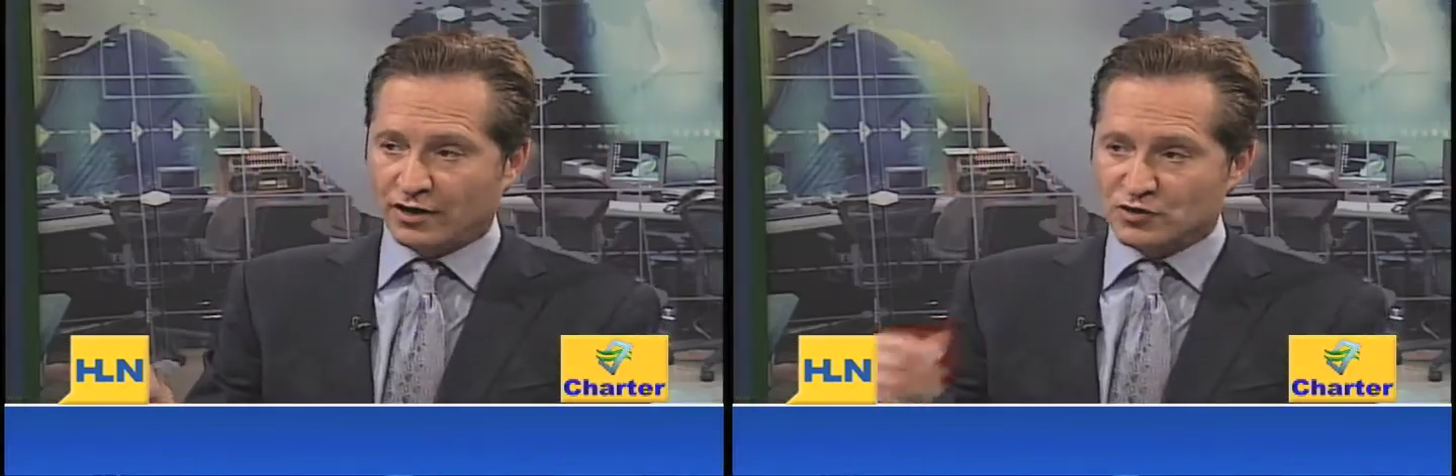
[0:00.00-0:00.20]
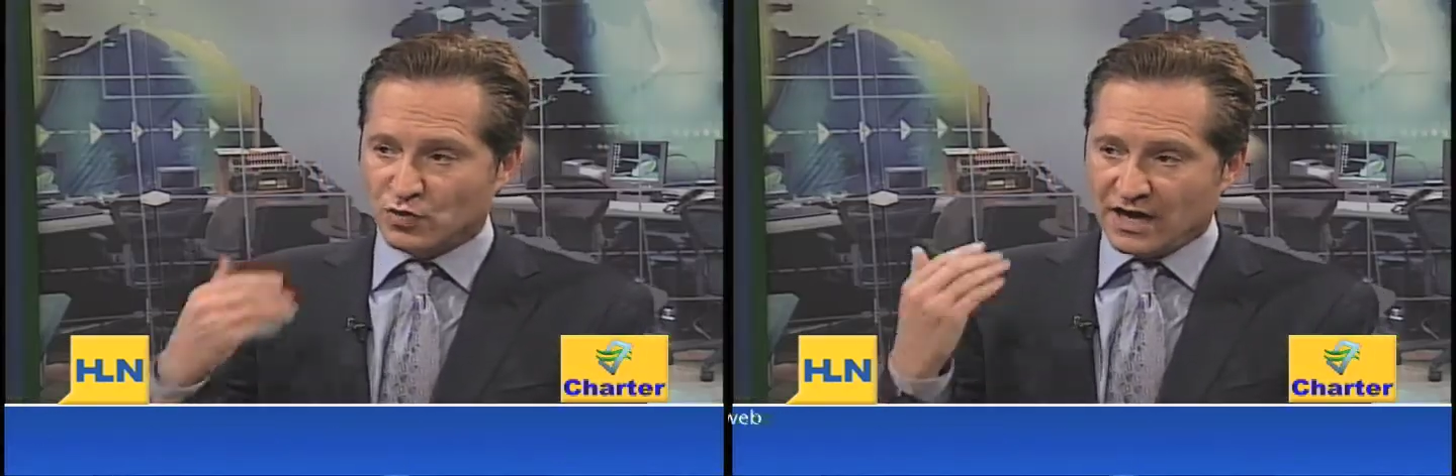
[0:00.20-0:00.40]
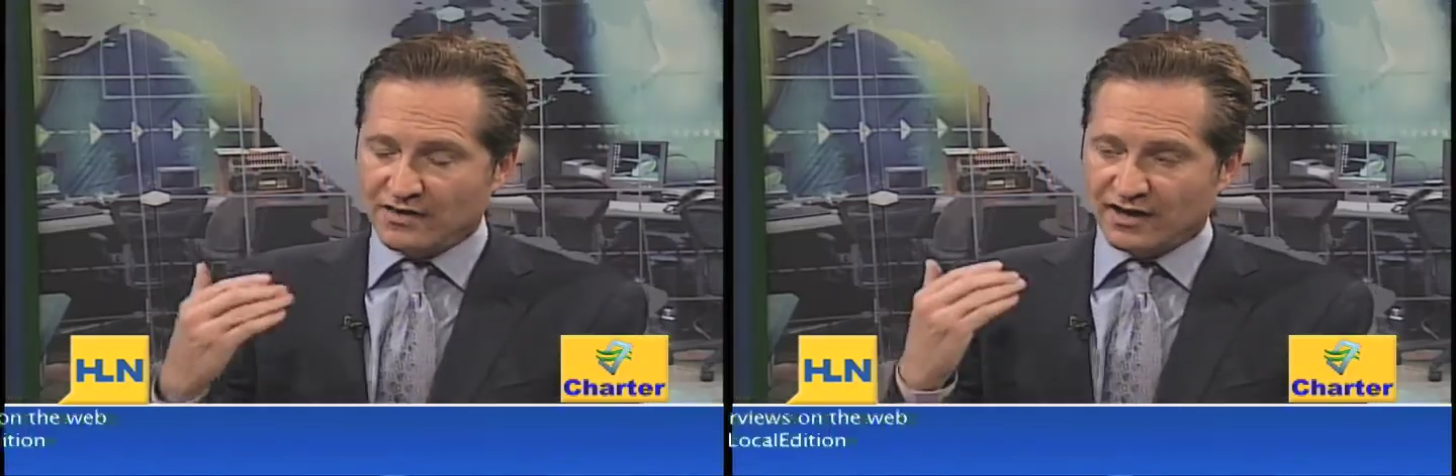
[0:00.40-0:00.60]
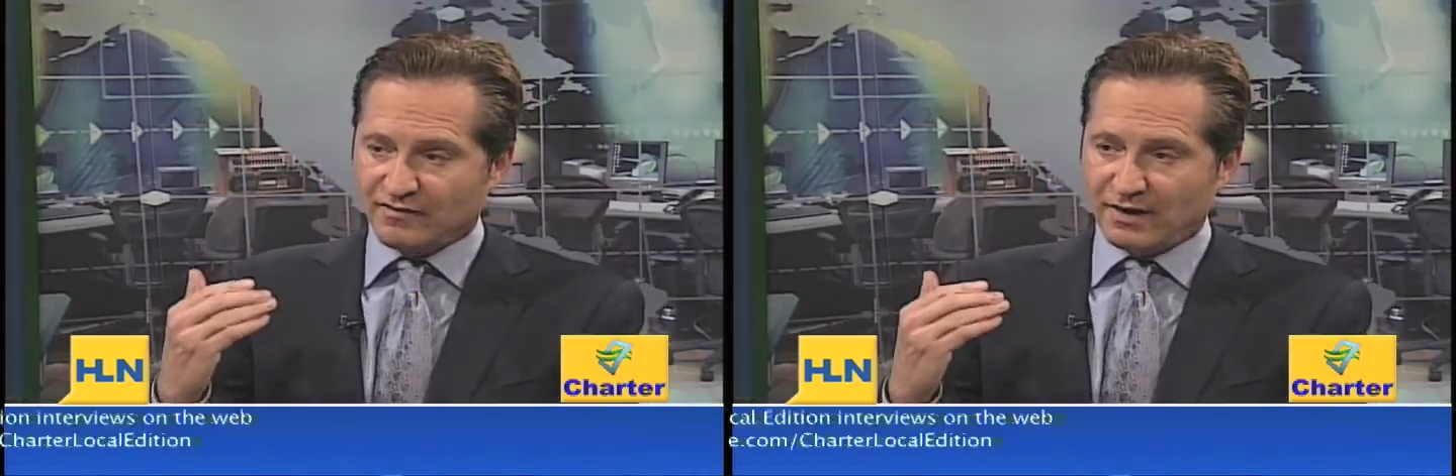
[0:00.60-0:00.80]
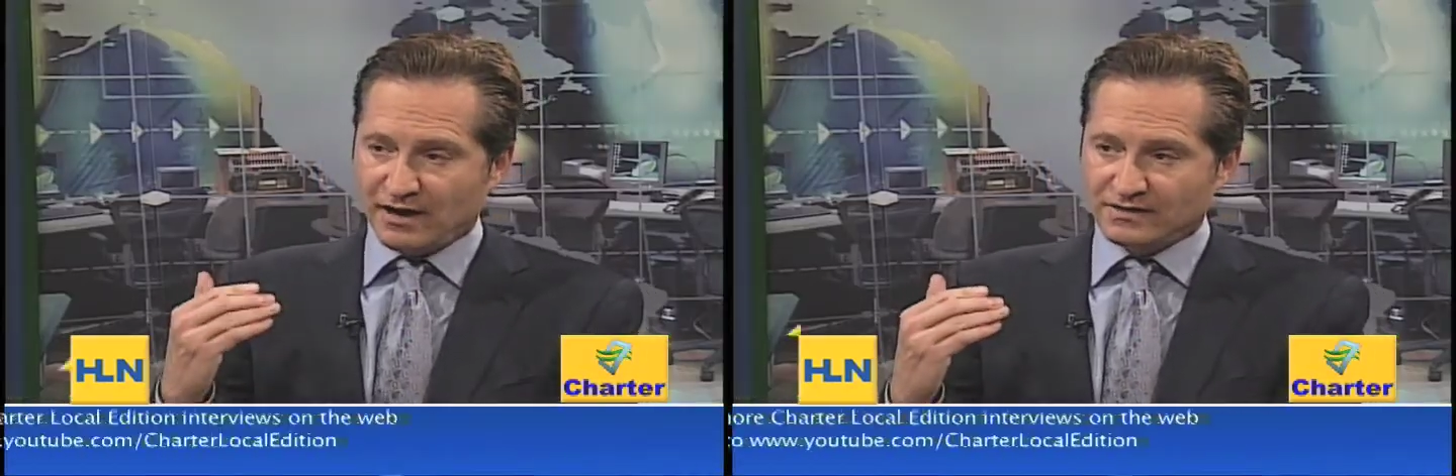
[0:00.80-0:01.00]
Because when I think
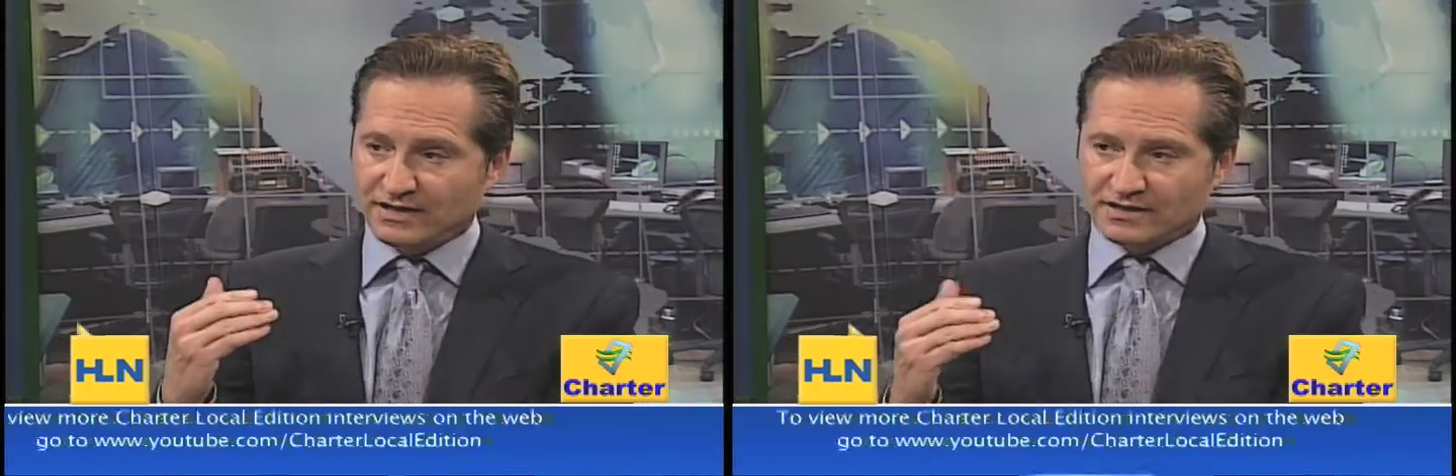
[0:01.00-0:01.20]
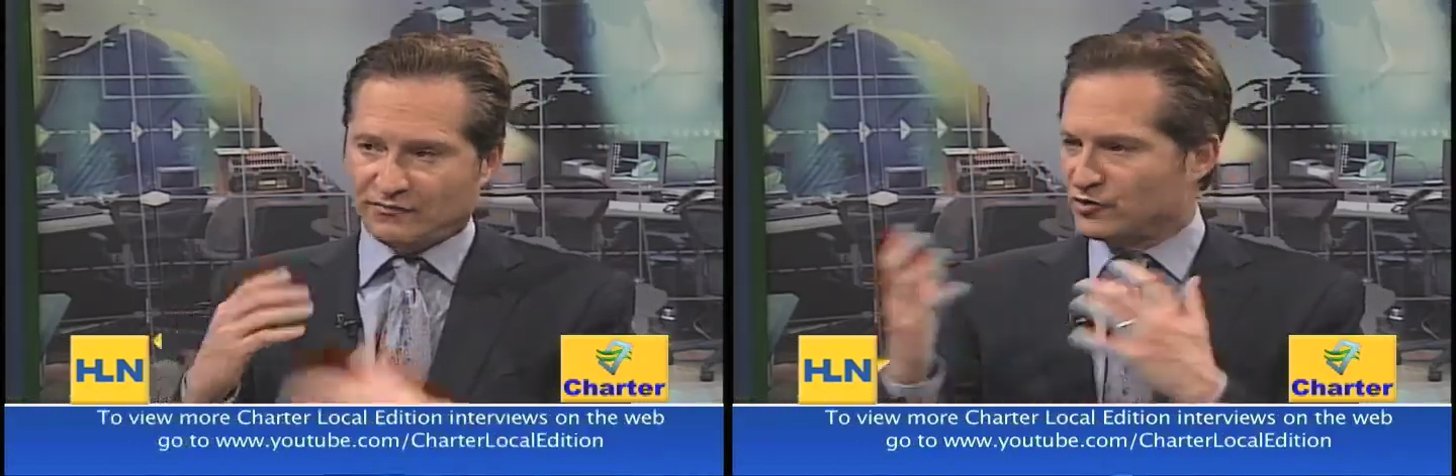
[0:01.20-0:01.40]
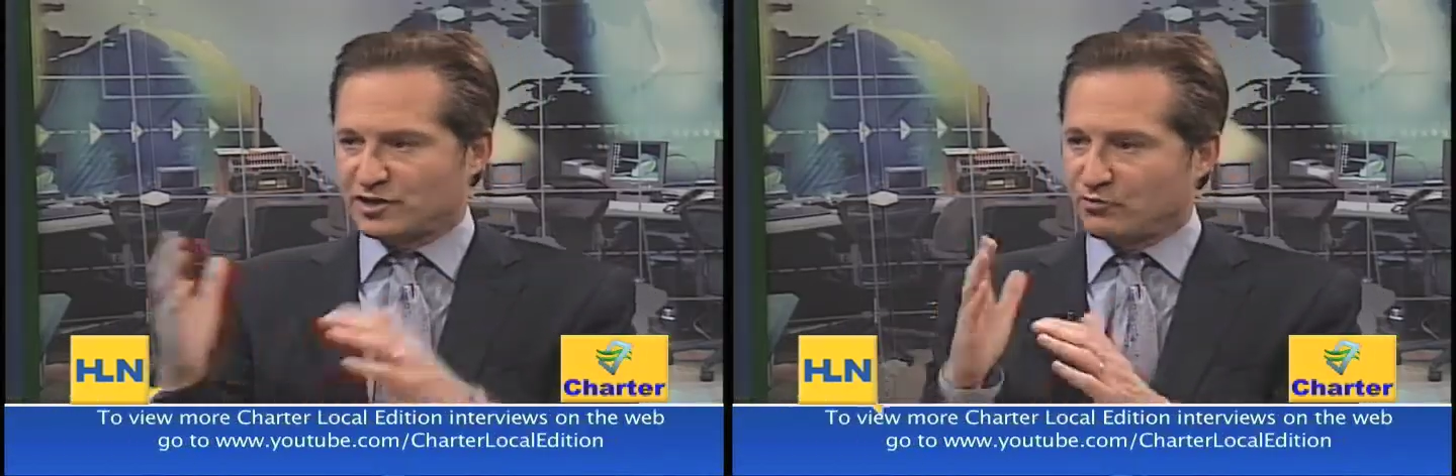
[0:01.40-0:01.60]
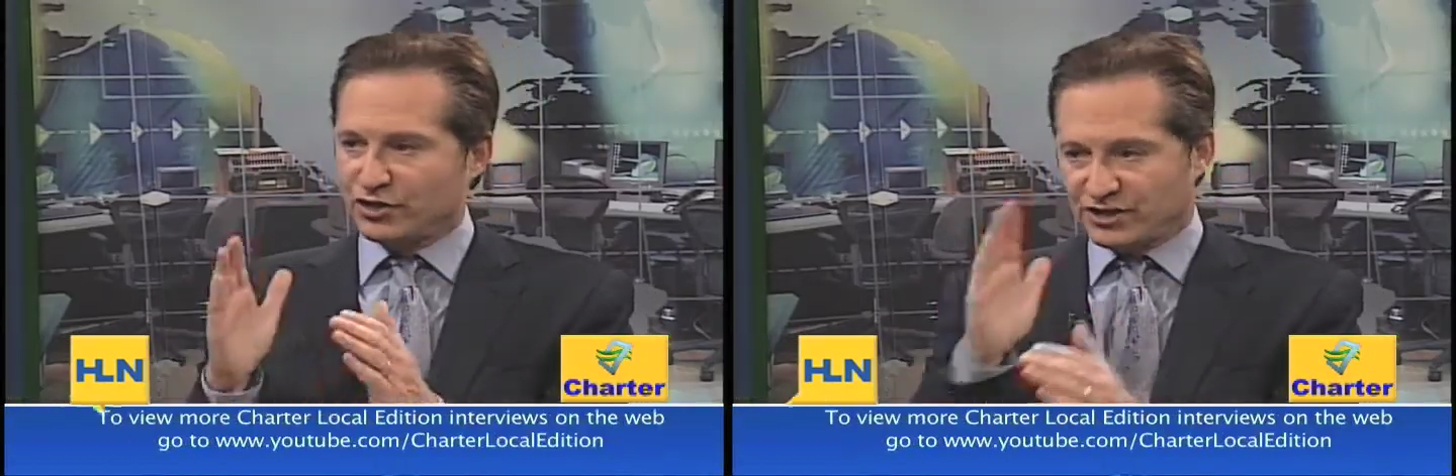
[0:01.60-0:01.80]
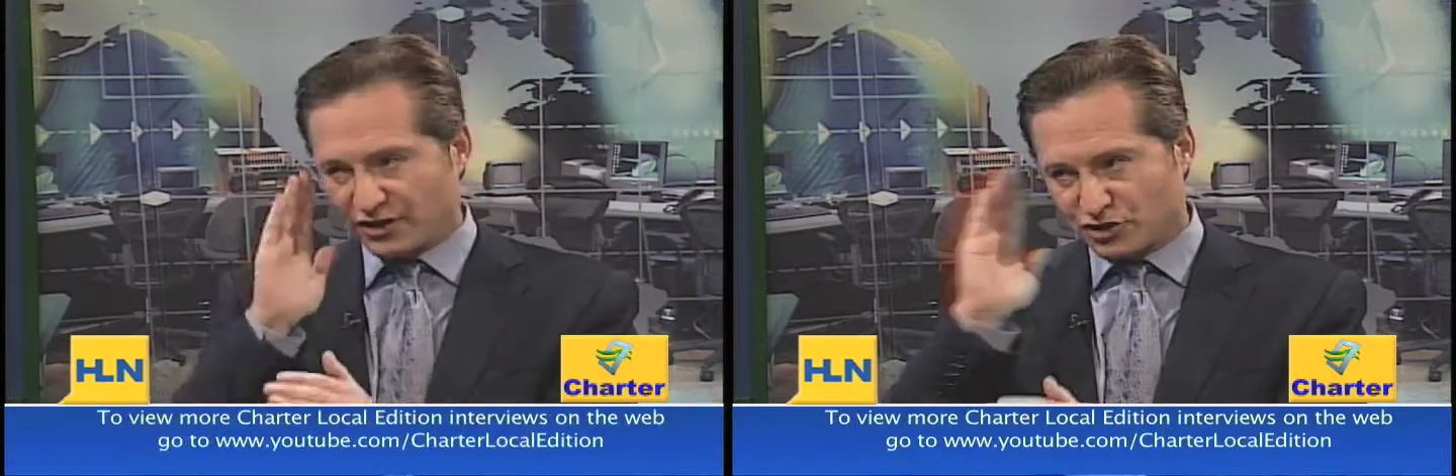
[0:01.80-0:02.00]
of biodiesel, for some
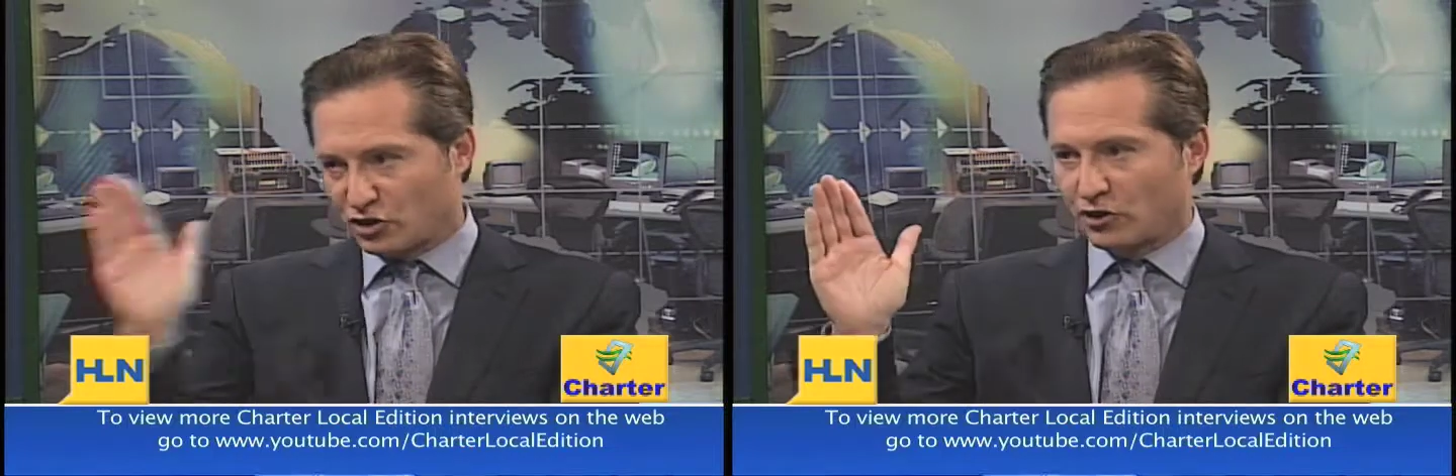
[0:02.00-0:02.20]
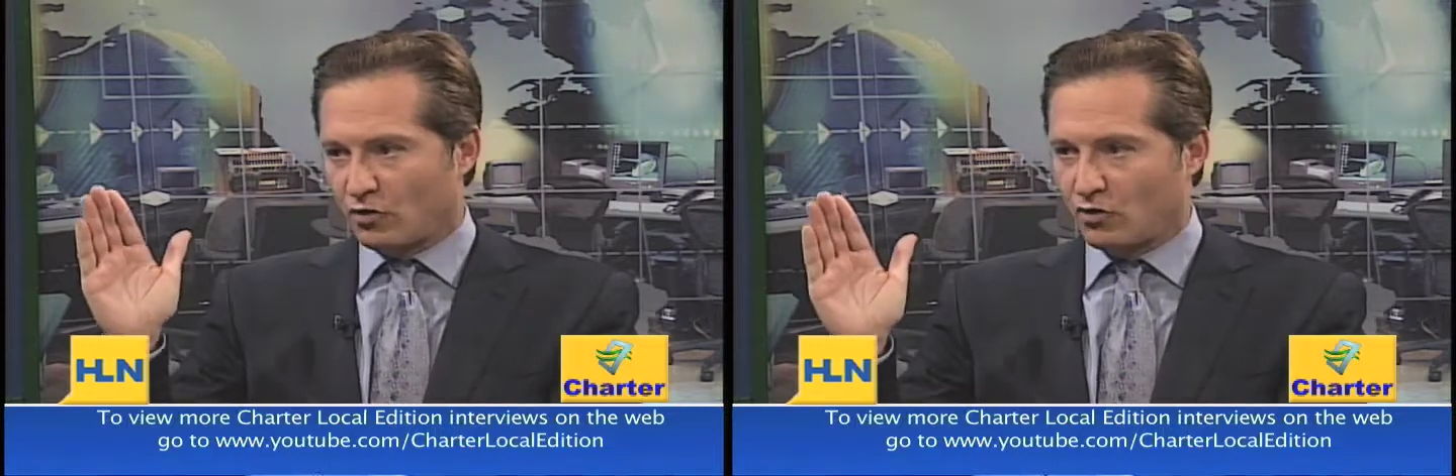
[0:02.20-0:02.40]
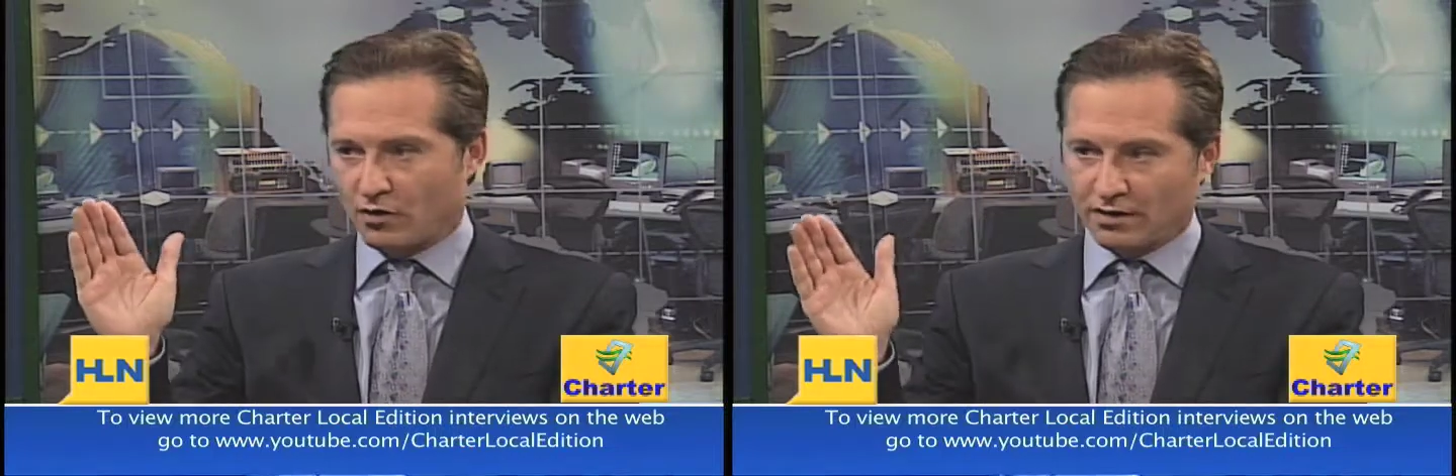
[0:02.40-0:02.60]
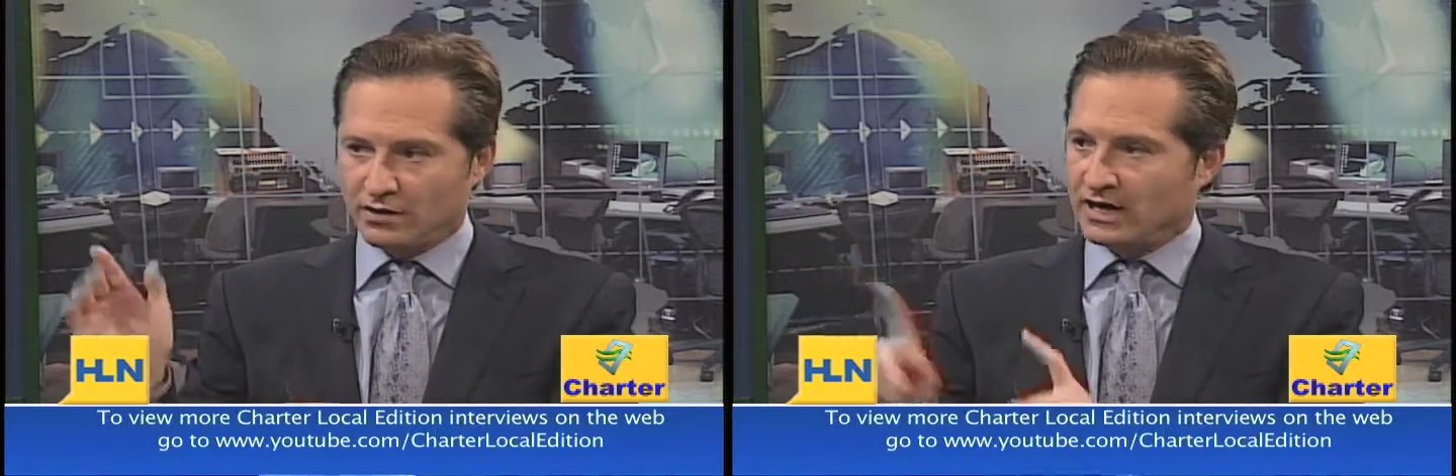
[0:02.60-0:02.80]
reason I just go to corn.